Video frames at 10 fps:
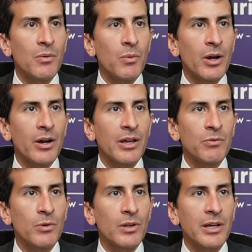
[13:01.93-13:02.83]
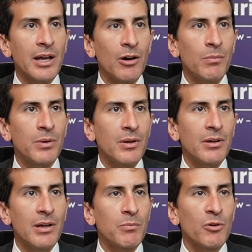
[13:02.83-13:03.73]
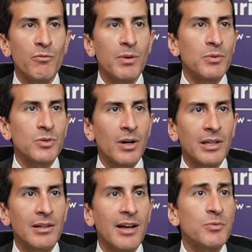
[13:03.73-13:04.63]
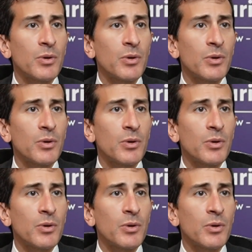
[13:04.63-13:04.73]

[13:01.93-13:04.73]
where it can really help improve people's quality of lives,